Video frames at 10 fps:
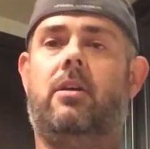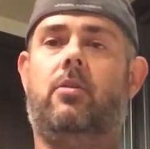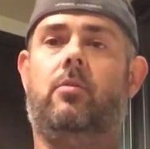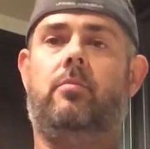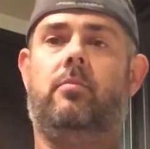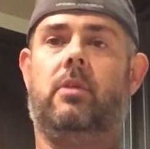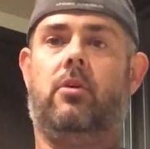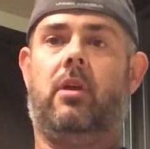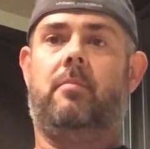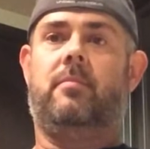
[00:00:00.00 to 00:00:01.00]
you
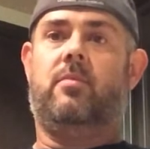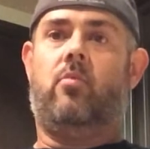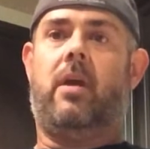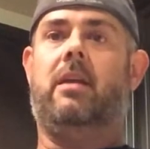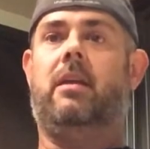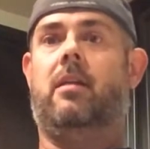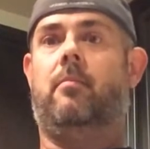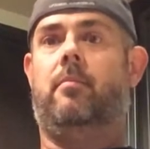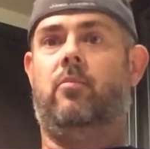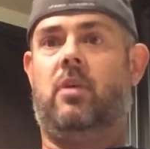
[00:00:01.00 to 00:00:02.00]
load up some weight in
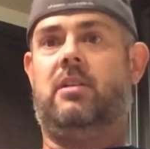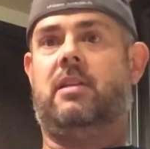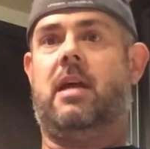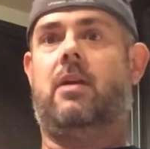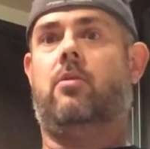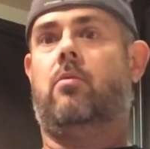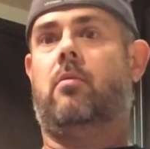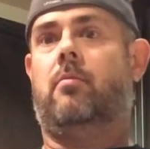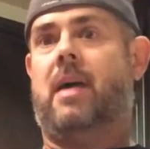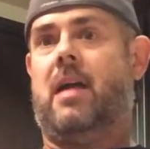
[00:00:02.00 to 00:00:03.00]
a rucksack
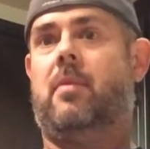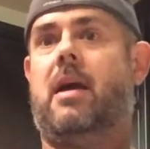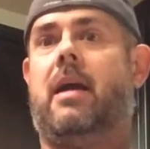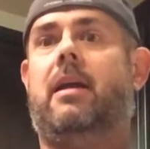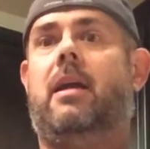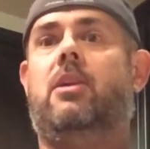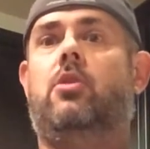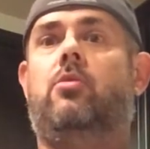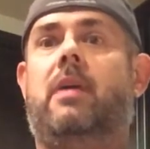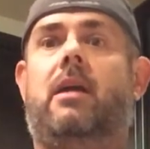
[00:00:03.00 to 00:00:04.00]
or backpack
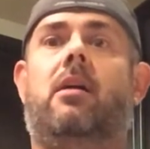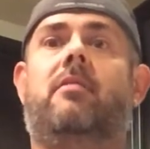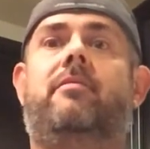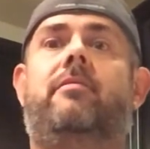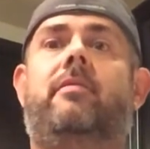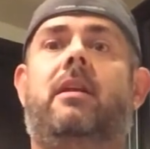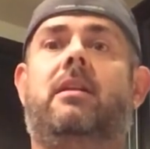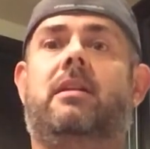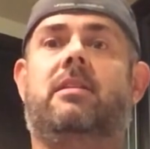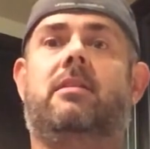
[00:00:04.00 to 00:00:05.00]
and you take off in
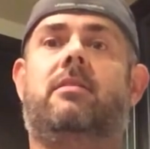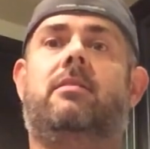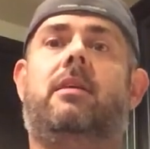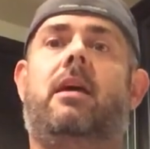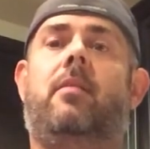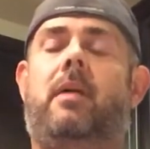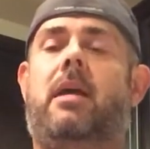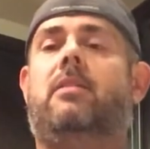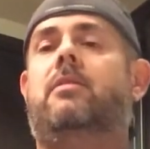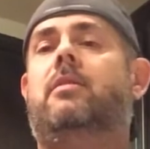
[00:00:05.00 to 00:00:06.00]
a distance at a
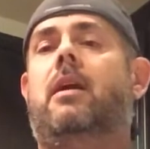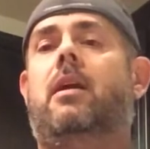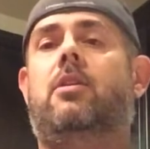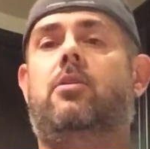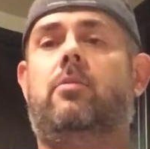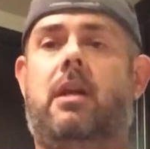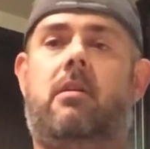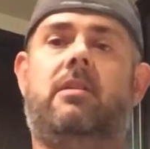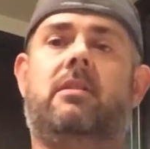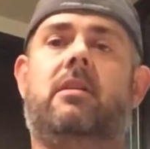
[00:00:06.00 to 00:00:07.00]
pace and you
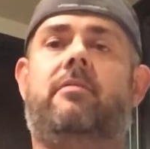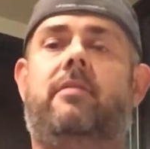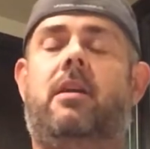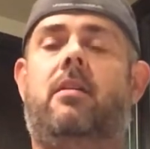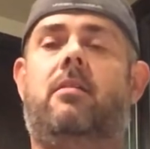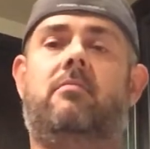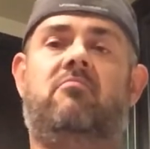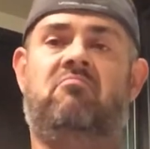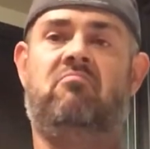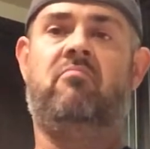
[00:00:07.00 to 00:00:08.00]
carry stuff. And
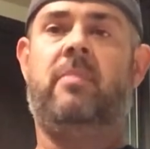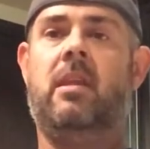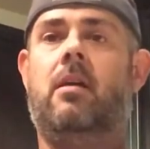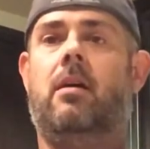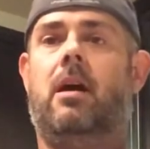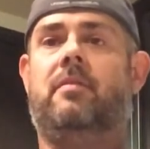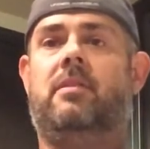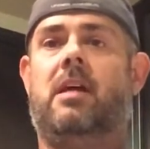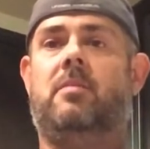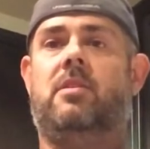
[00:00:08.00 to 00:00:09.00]

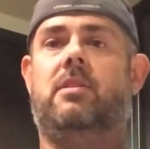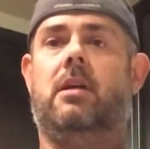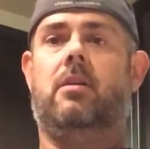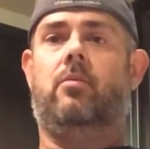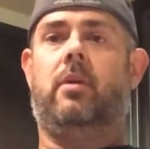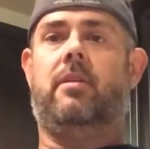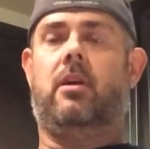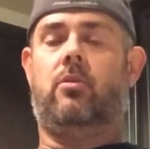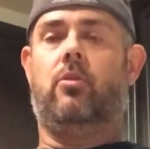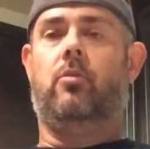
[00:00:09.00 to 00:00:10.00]
oftentimes it's done with
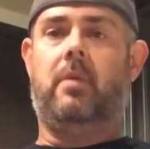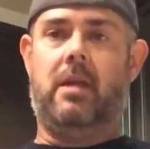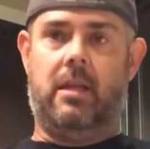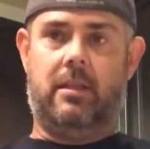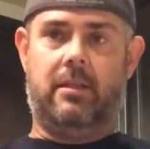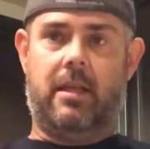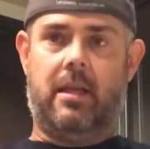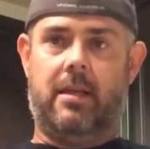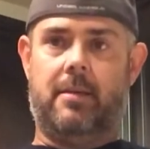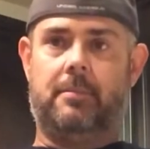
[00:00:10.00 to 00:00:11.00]
a group, and it's
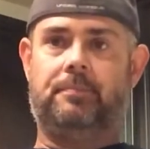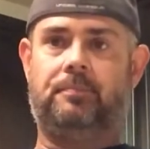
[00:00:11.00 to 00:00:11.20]
a